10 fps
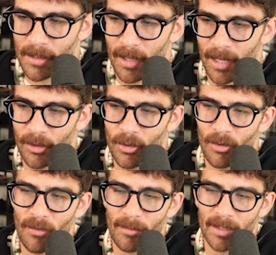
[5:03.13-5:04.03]
I don't know
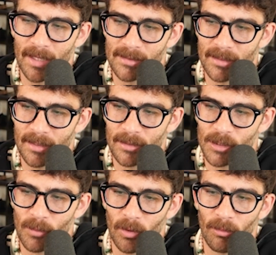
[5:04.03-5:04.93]
if I'm against it at
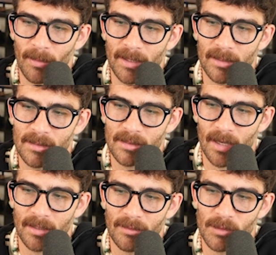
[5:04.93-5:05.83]
this point. We might need this
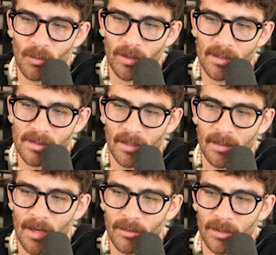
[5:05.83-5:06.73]
guy to give us more insight on
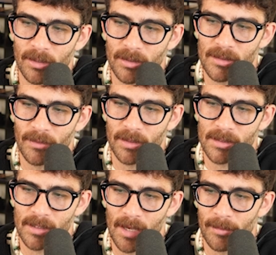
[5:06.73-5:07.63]
how they're killing
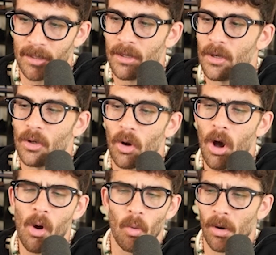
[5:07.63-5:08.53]
civilians in Yemen.
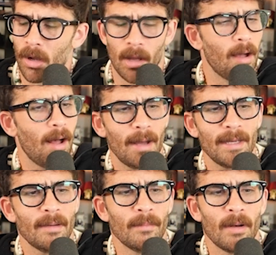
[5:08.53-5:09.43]
Oh, I
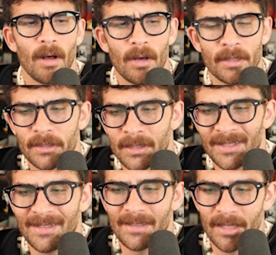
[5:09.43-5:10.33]
am
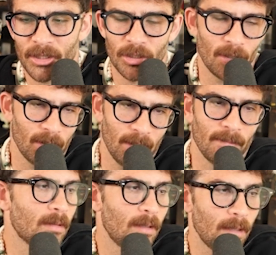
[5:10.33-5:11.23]
unconditionally
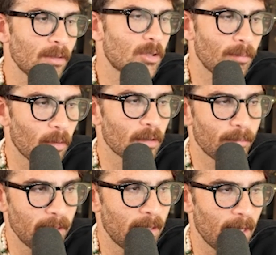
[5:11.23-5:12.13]
in support of
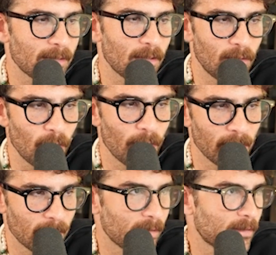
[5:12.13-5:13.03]
Pete Hegseth
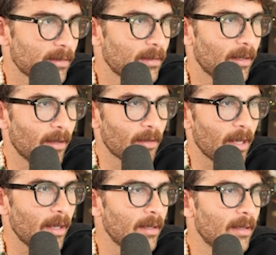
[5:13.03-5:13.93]
doing this. Okay?